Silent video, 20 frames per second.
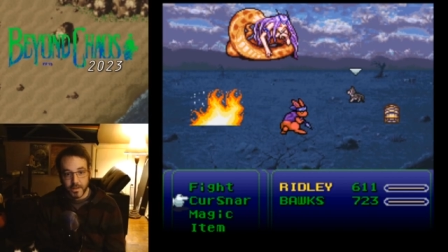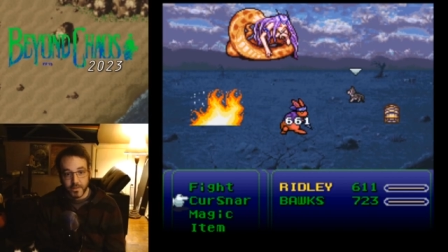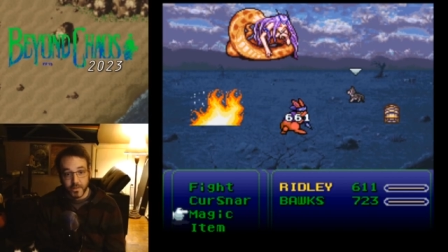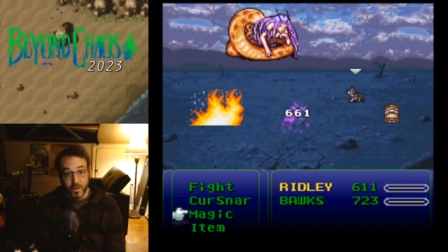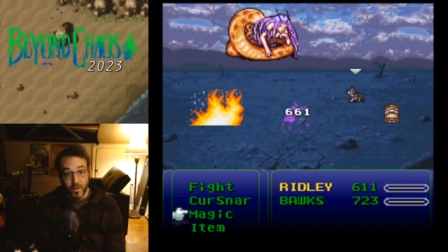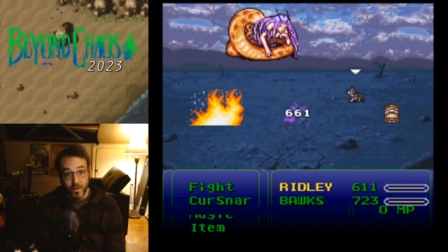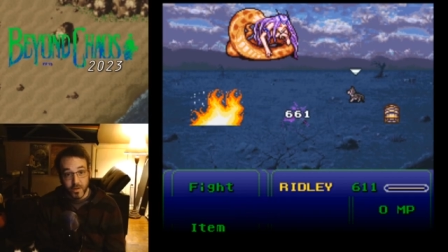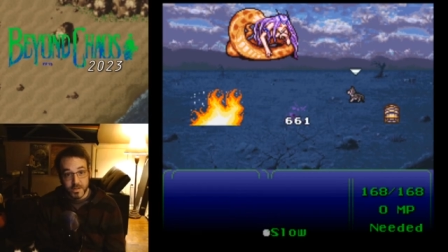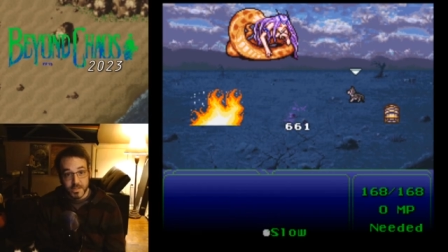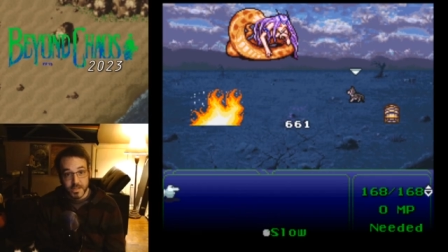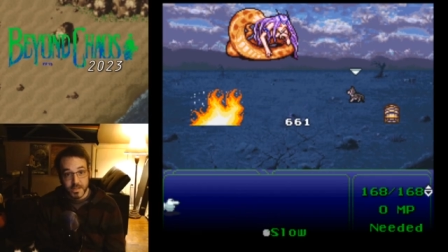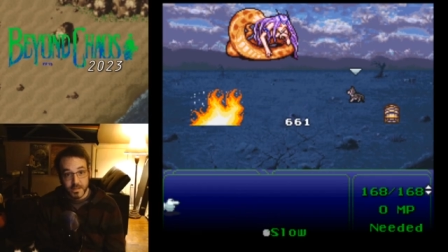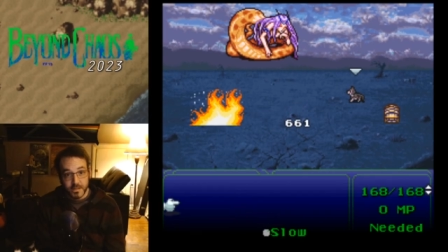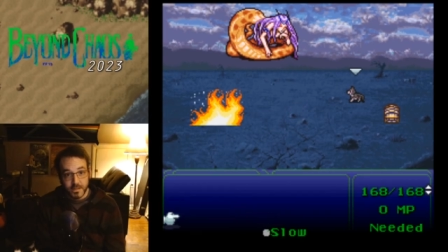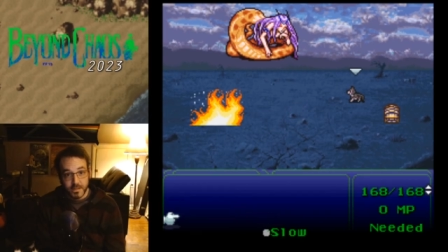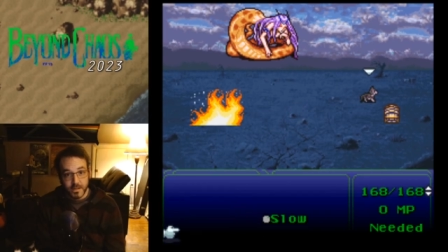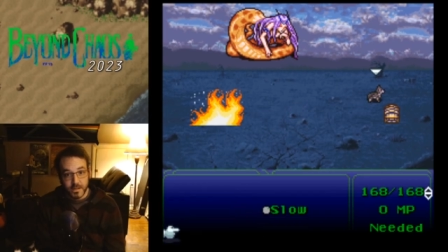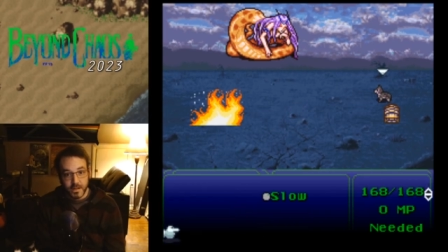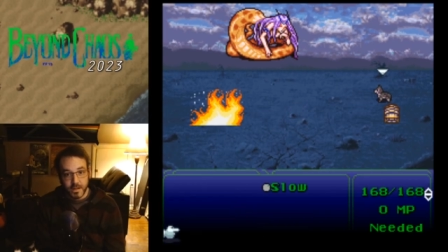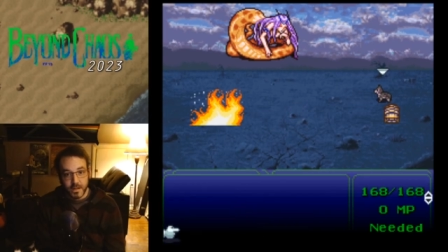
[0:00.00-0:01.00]
Is it
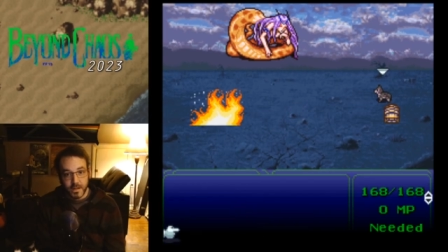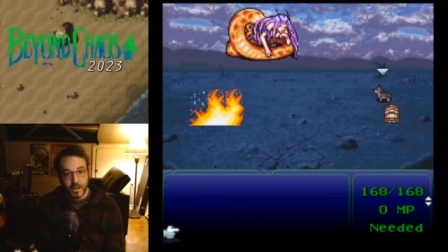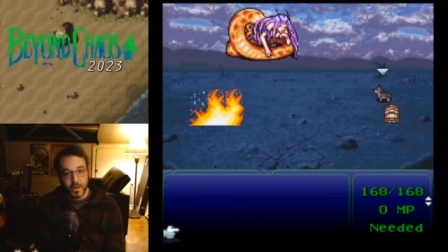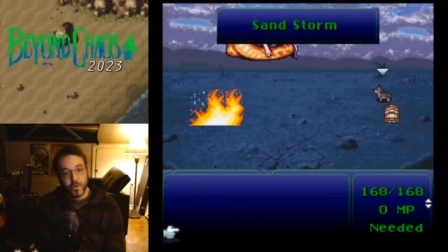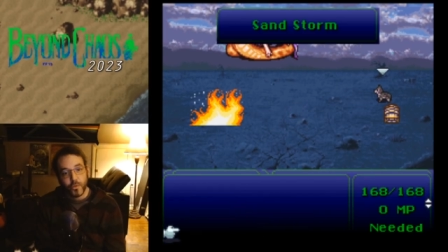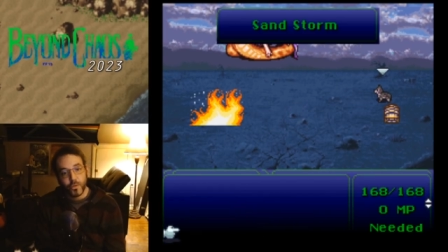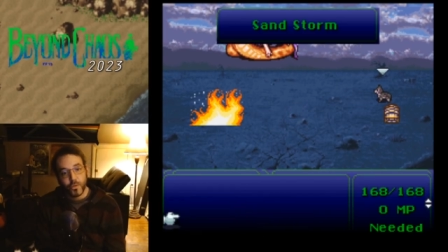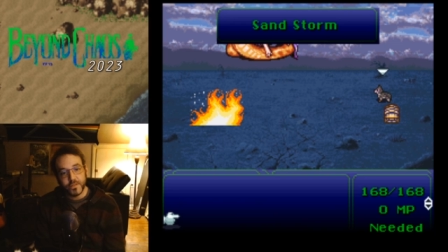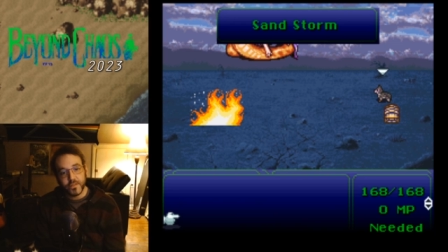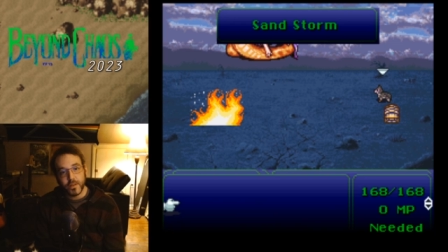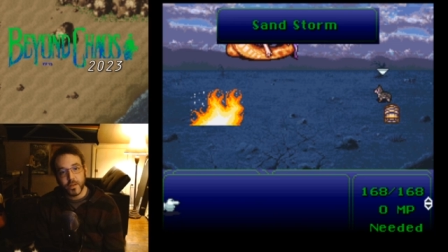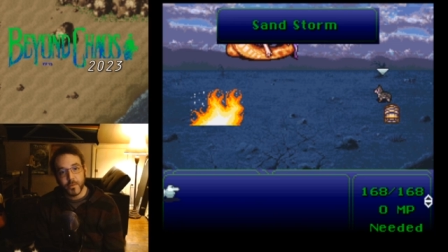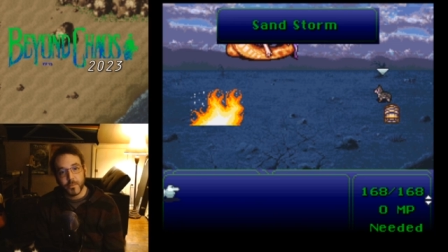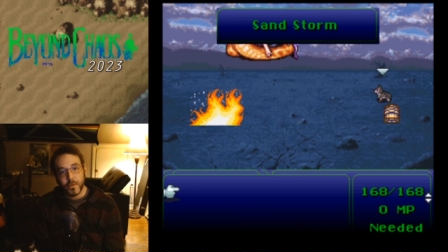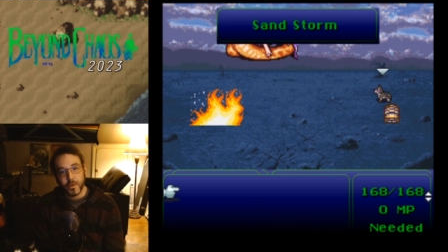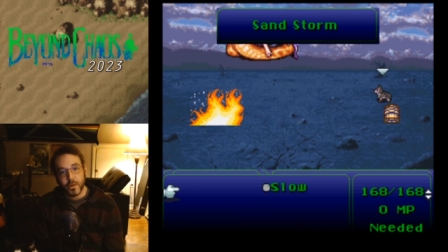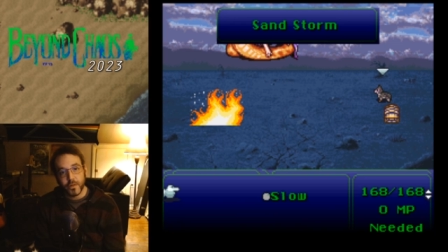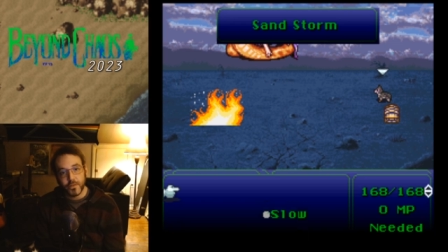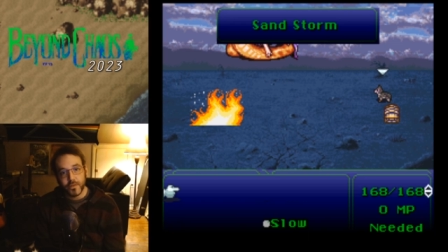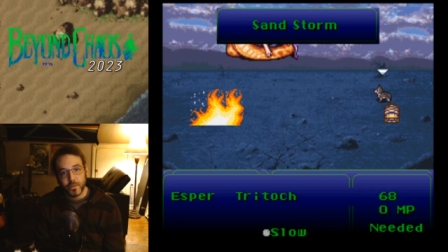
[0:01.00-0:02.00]
Arson? What's
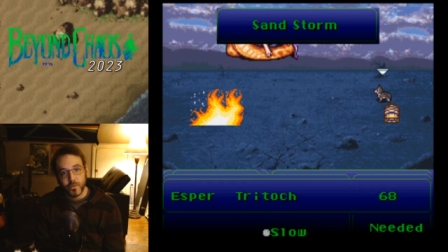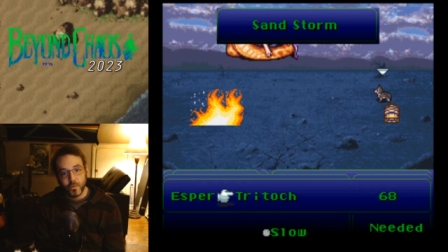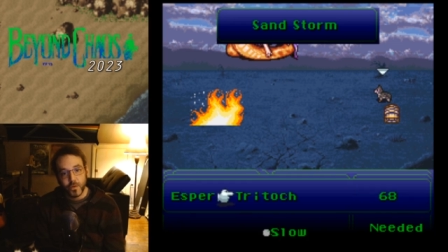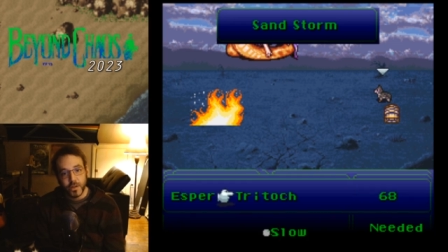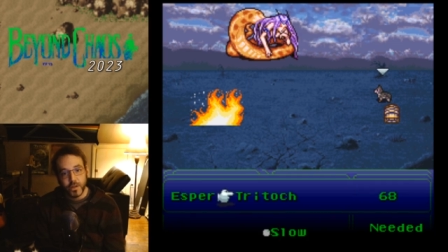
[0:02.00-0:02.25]
up, Arson?